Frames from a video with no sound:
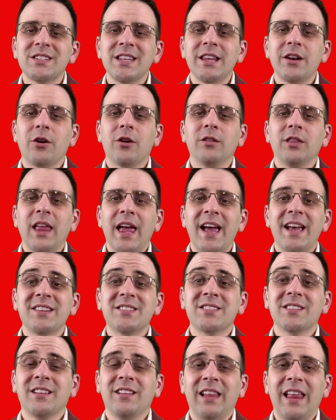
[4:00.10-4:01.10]
in our last
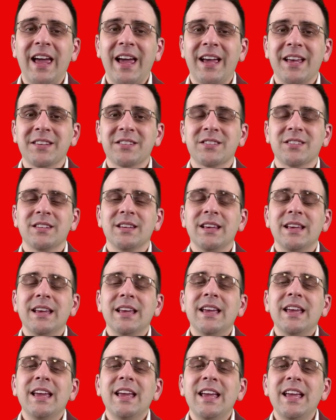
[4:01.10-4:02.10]
class,
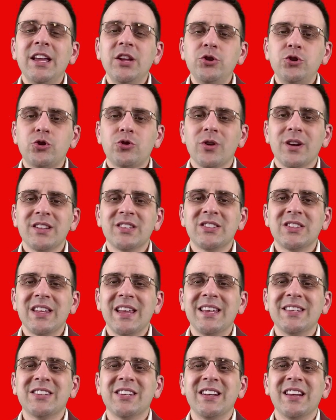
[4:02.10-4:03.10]
interest
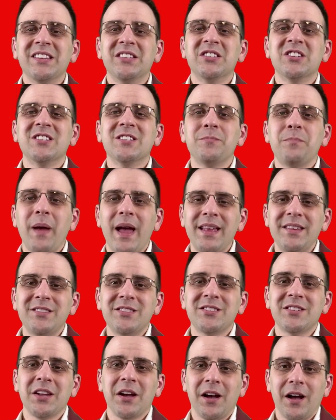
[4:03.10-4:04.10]
is an expense
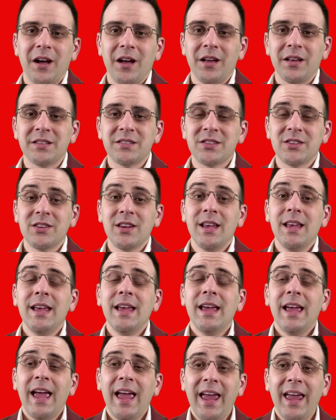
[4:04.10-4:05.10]
to us
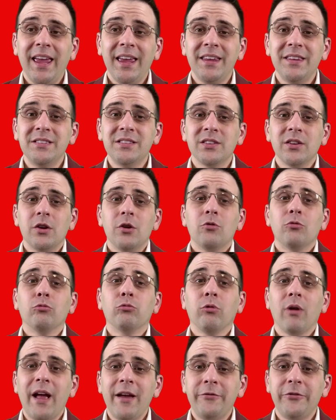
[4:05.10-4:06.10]
and
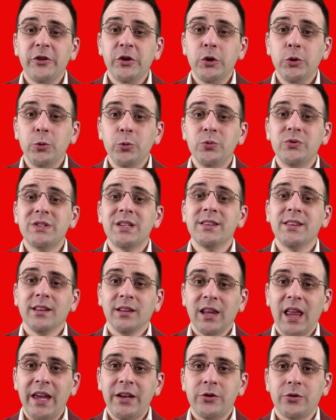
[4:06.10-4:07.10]
revenue to the
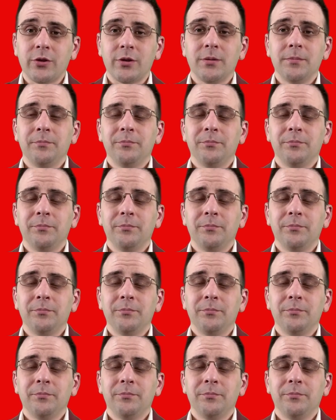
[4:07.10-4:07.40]
lender.